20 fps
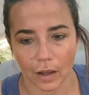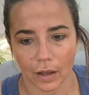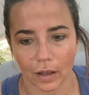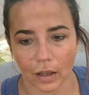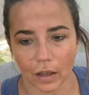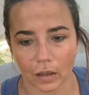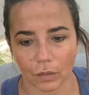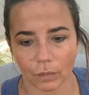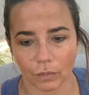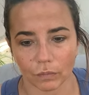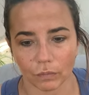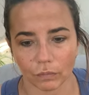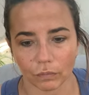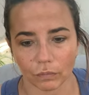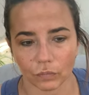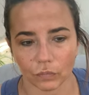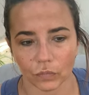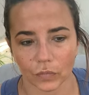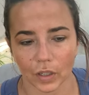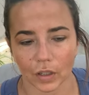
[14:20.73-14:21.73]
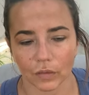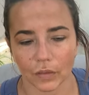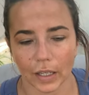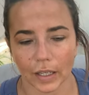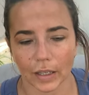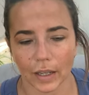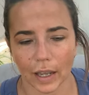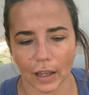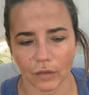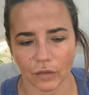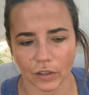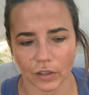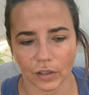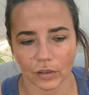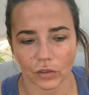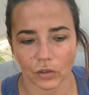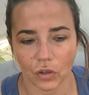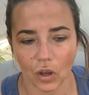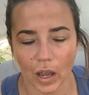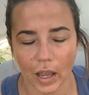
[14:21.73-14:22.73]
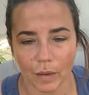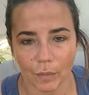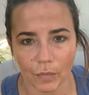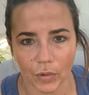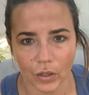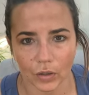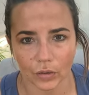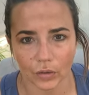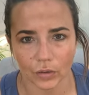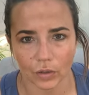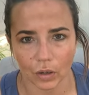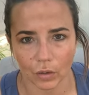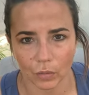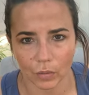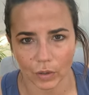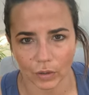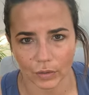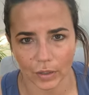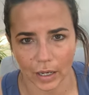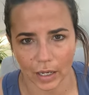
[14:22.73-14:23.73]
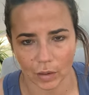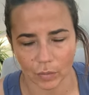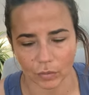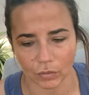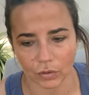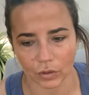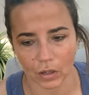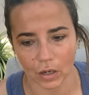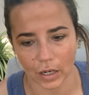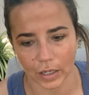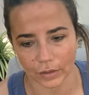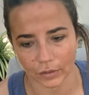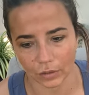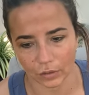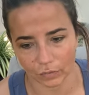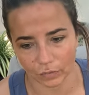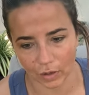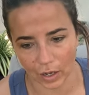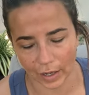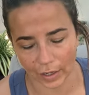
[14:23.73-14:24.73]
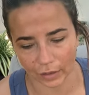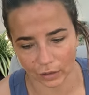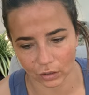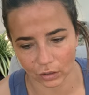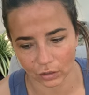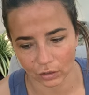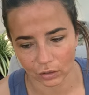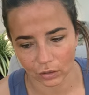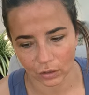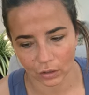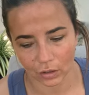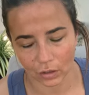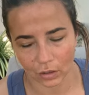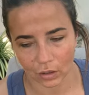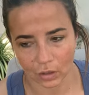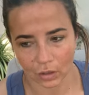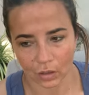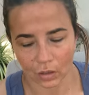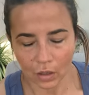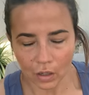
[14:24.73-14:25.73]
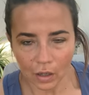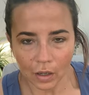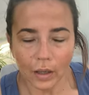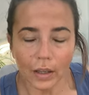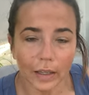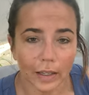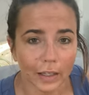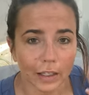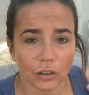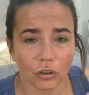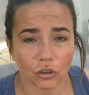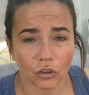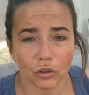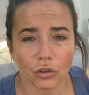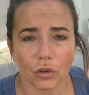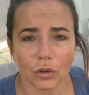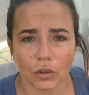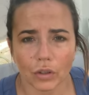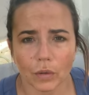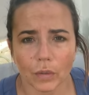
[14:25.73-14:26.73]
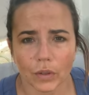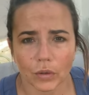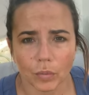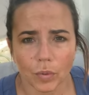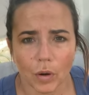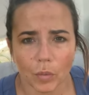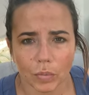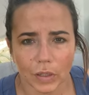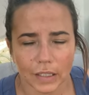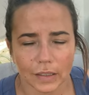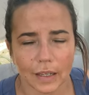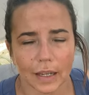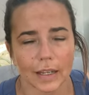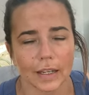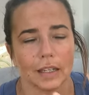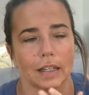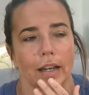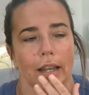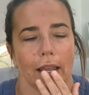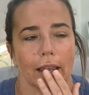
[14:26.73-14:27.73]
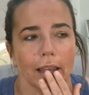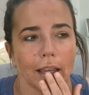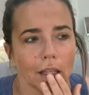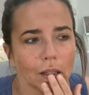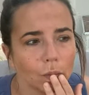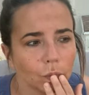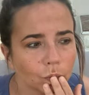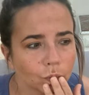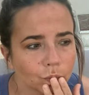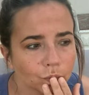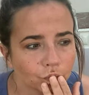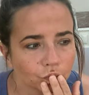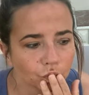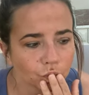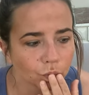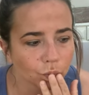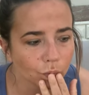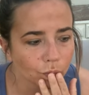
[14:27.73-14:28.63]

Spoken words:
They gave us assignments, so I was able to kind of like ensure that it was properly taken in.